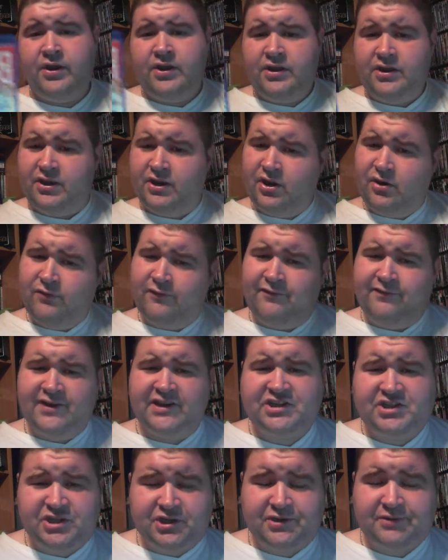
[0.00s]

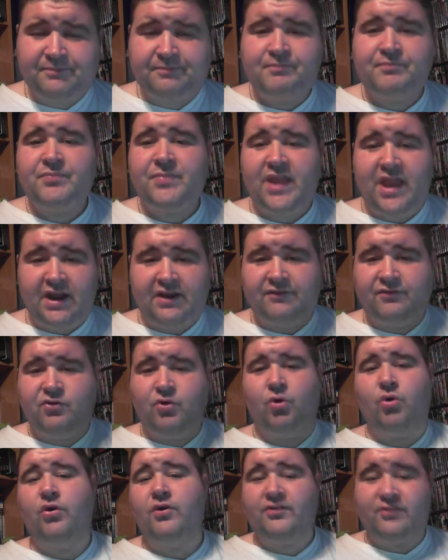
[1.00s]
vision, and of
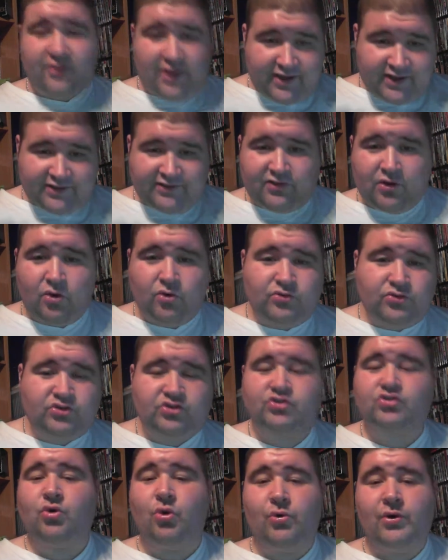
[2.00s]
course, like its own
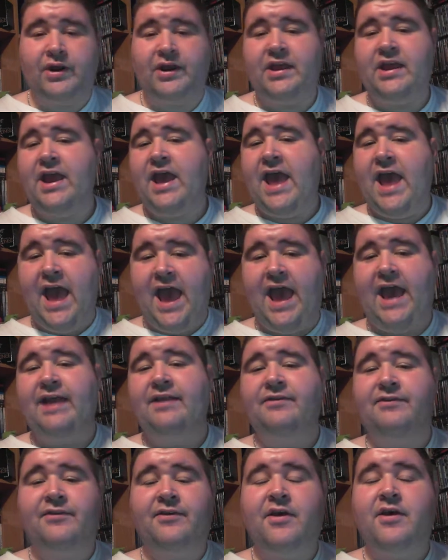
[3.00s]
story.
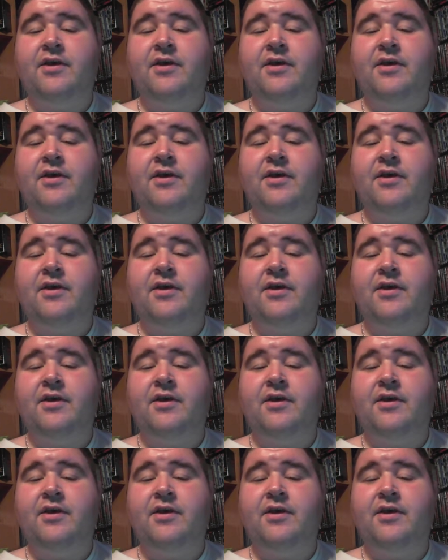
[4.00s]
And